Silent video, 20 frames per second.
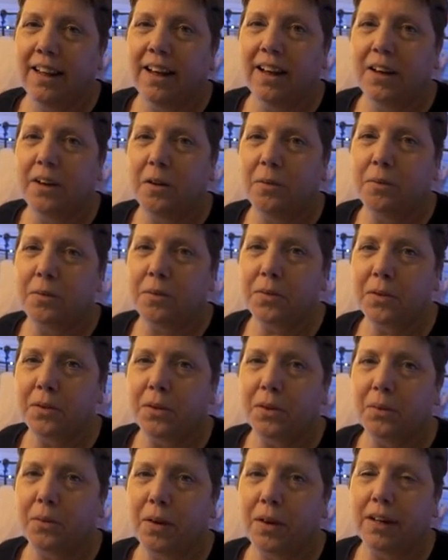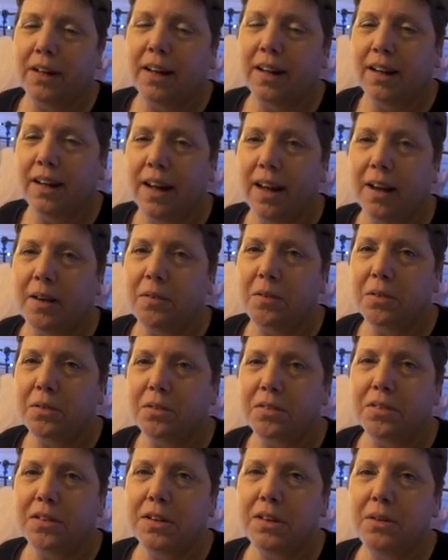I hope it was a good one, and I will
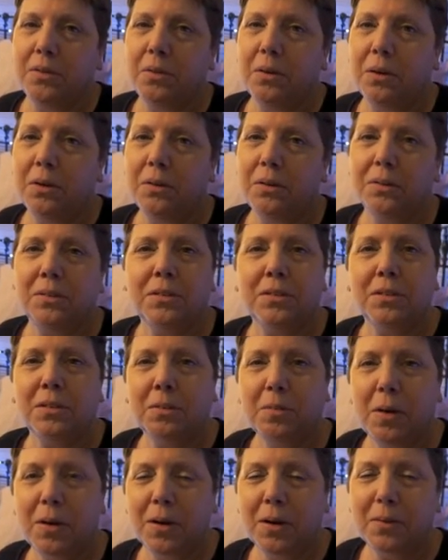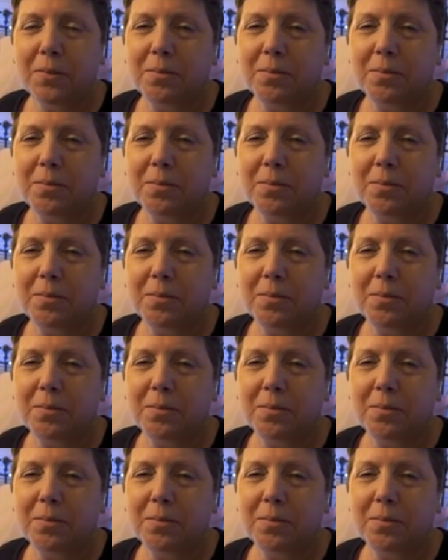see you all tomorrow.